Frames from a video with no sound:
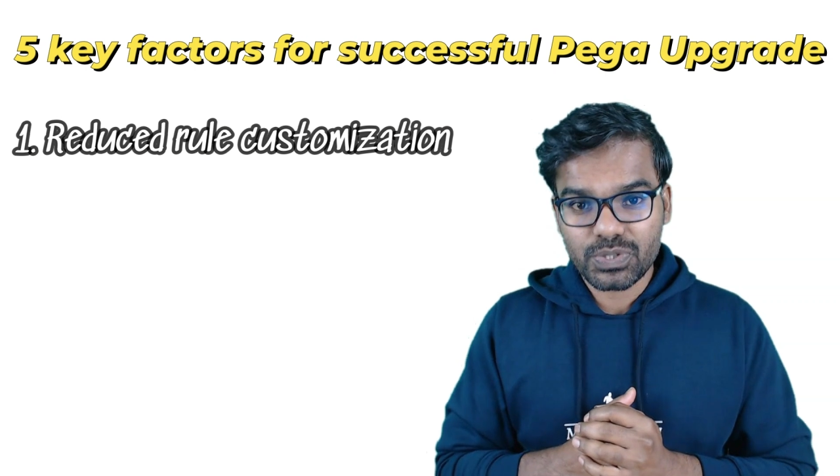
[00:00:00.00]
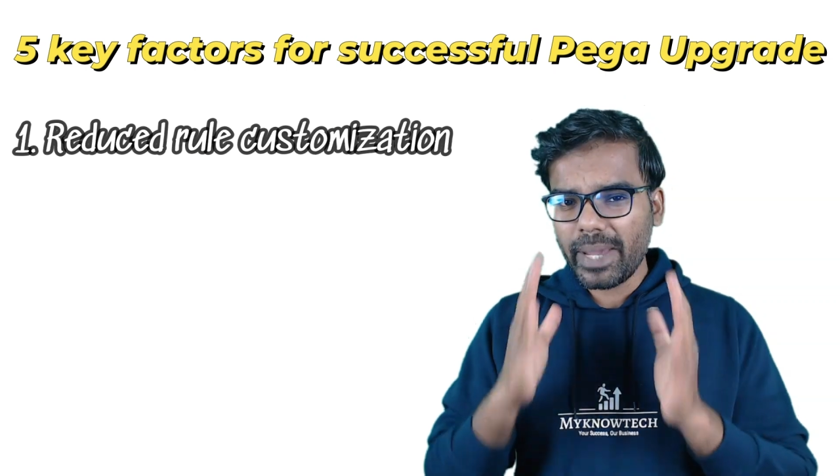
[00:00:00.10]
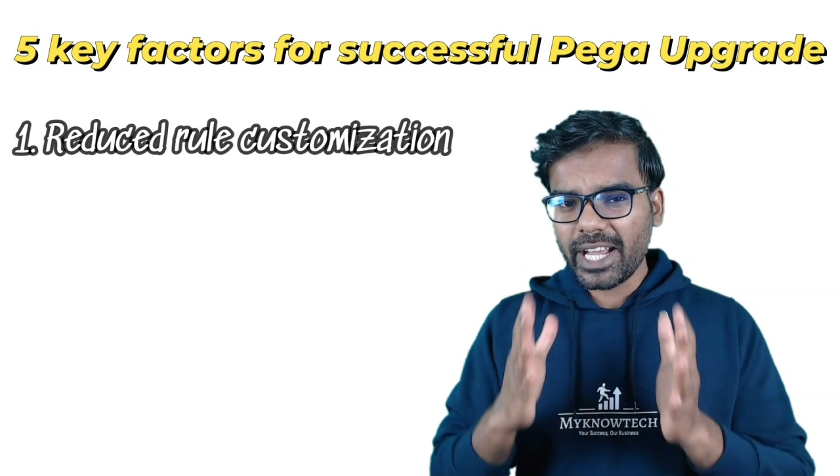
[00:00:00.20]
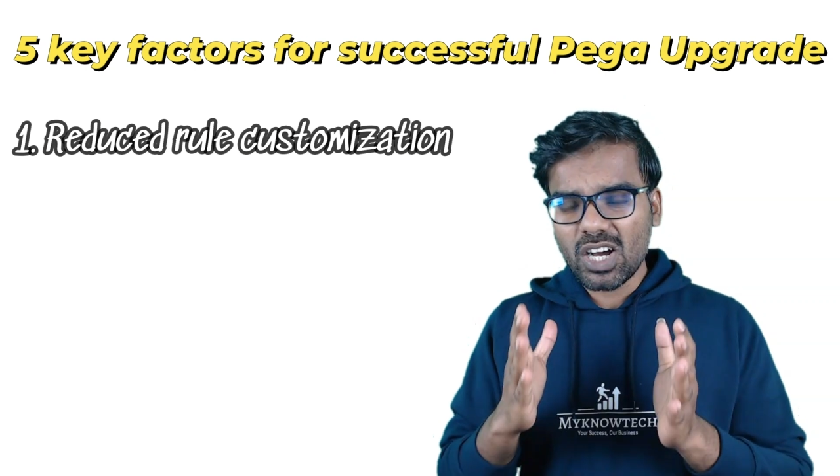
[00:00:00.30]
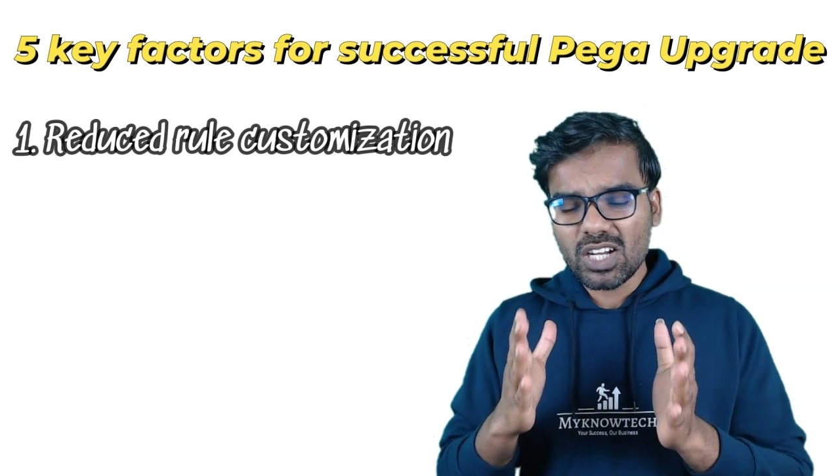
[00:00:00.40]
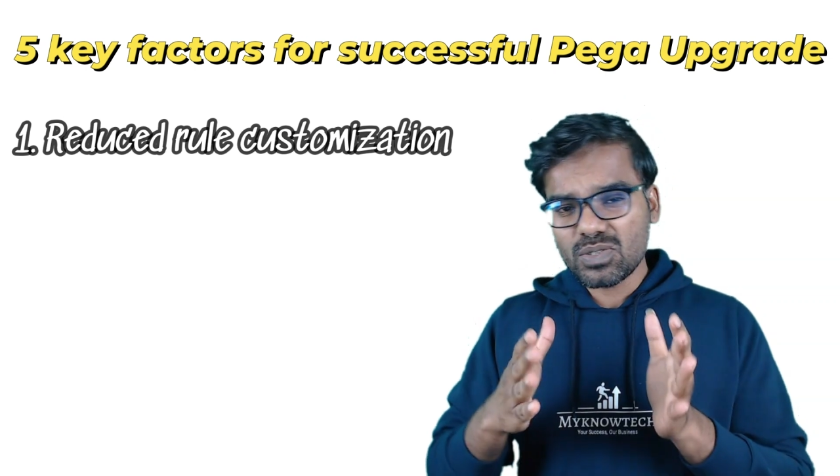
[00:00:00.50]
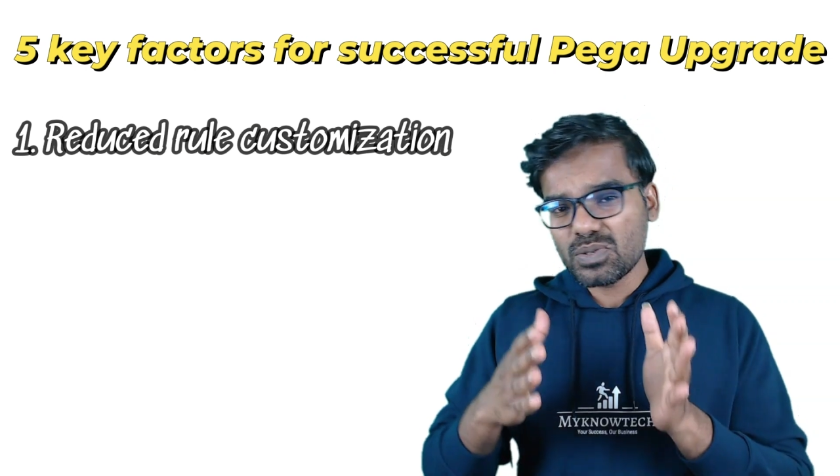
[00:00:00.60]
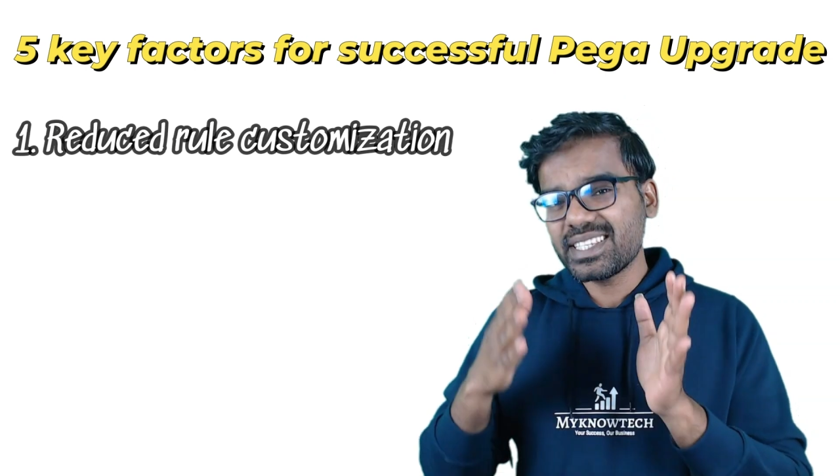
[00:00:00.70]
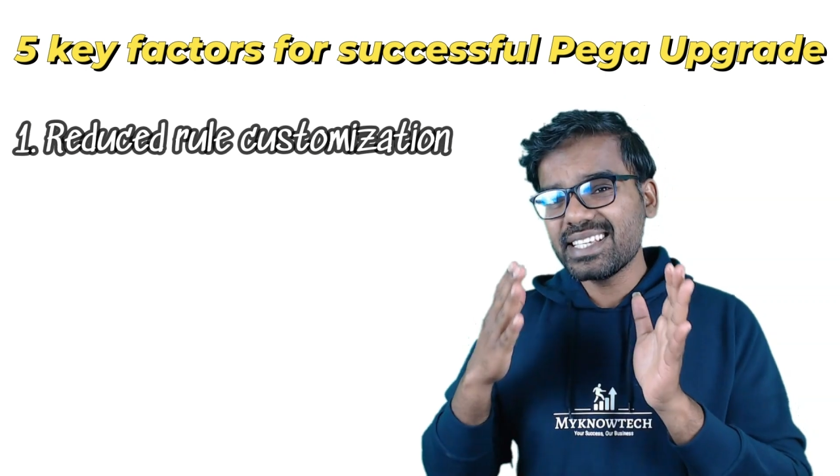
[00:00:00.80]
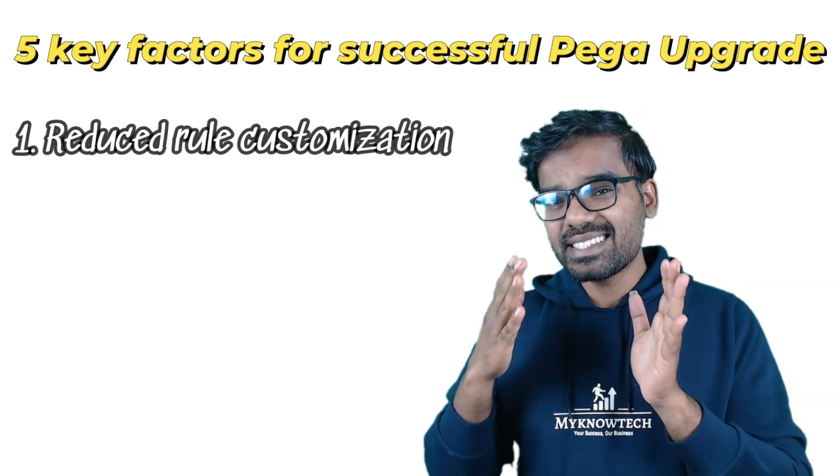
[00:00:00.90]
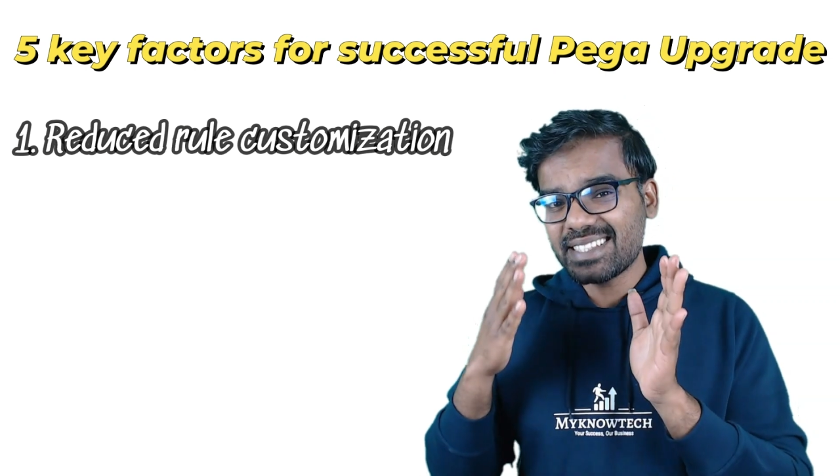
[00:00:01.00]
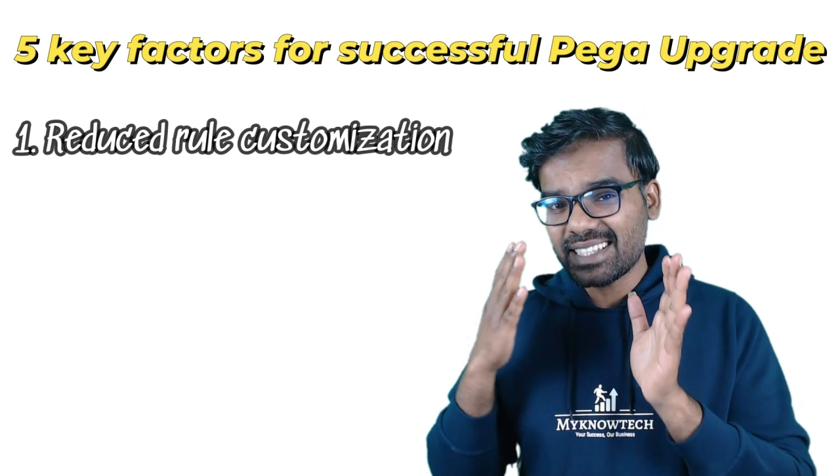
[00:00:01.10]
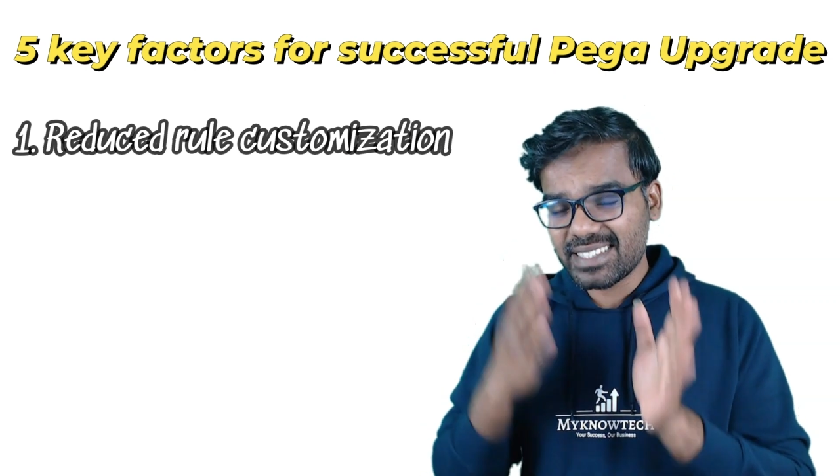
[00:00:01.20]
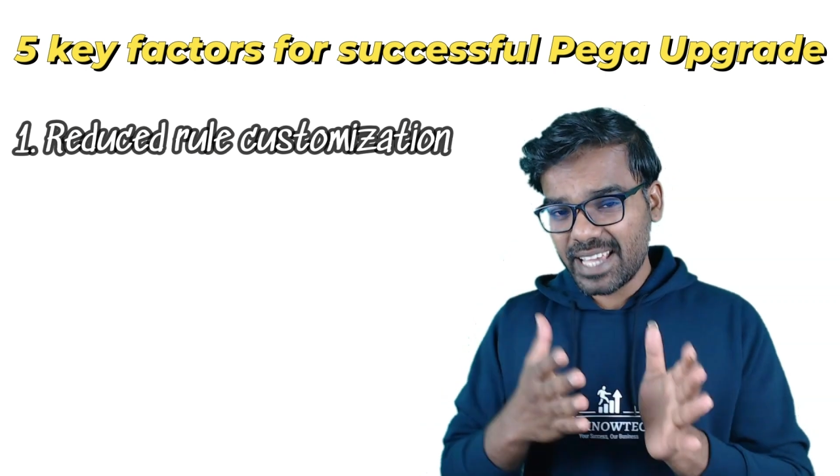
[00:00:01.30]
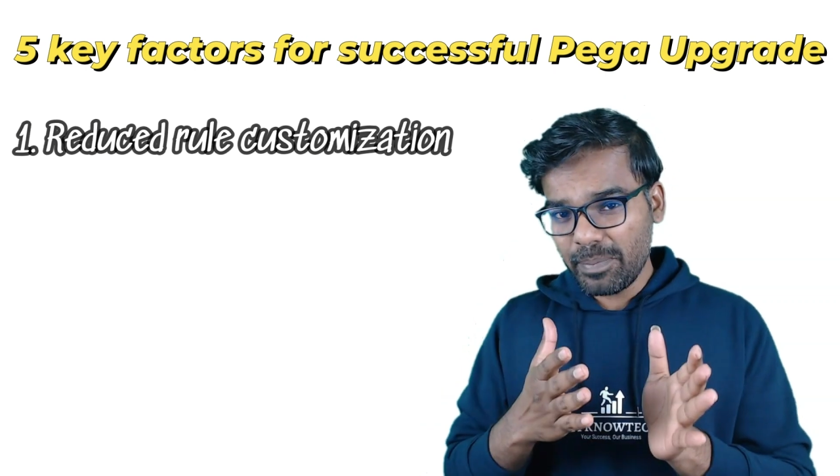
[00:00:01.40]
Pega also sees in the
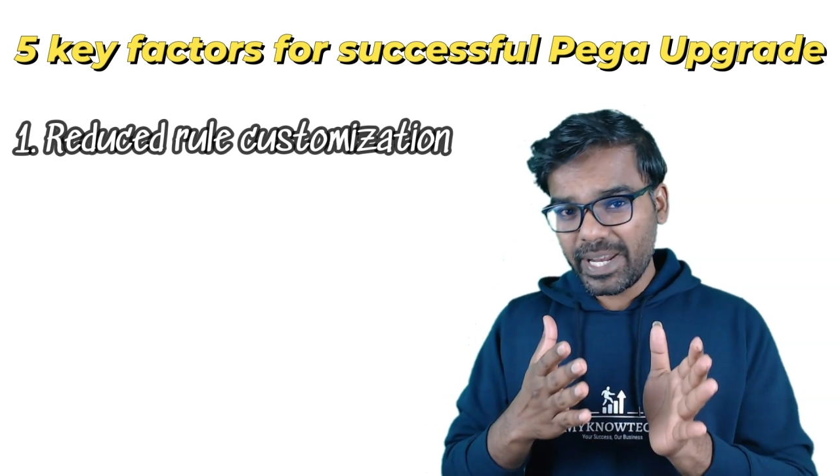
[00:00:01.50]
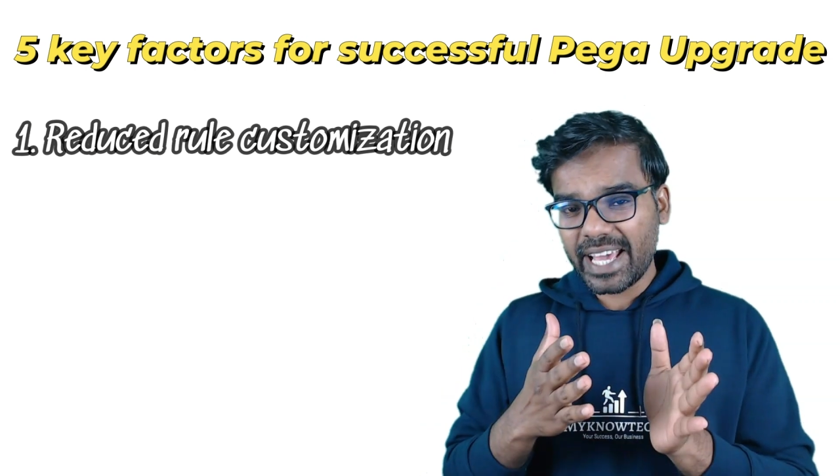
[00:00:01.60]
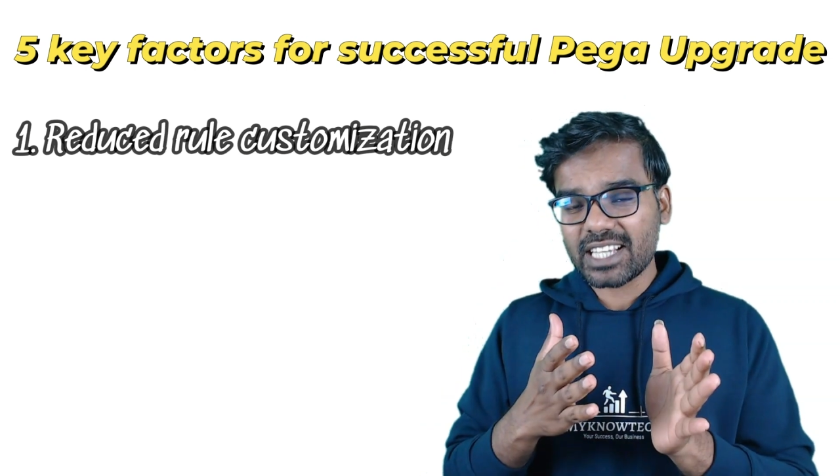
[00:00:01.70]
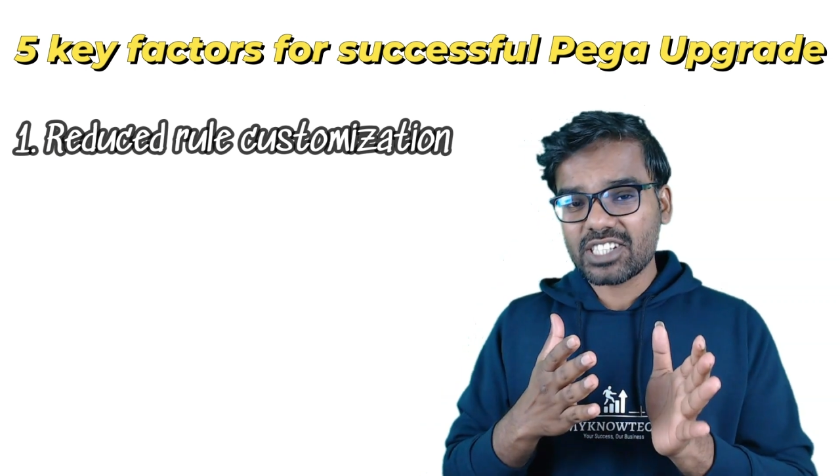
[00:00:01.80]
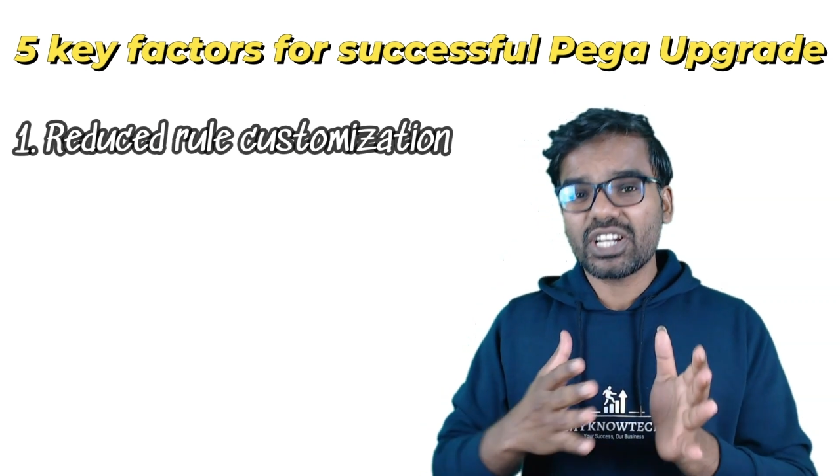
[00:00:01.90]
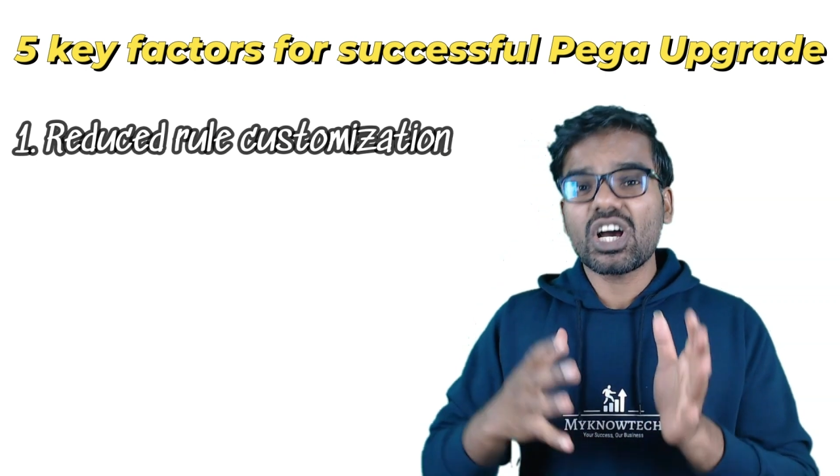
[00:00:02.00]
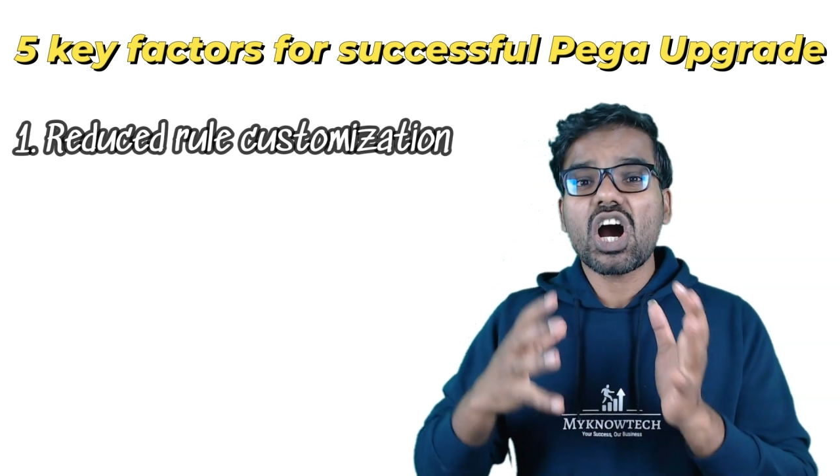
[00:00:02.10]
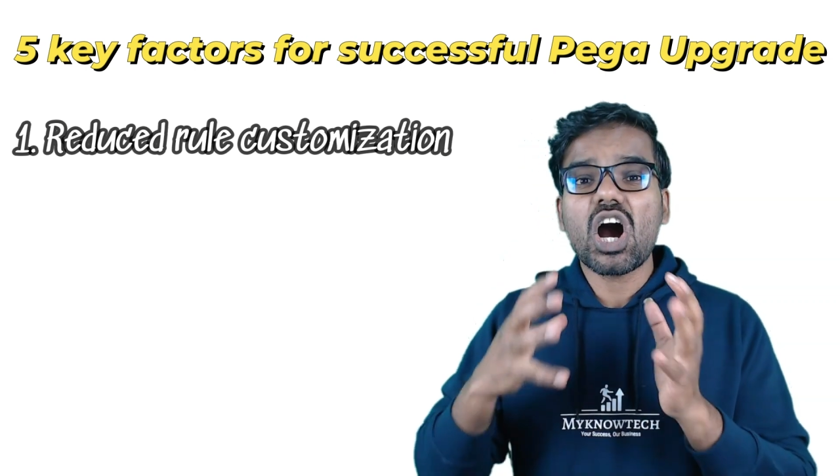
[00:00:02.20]
same direction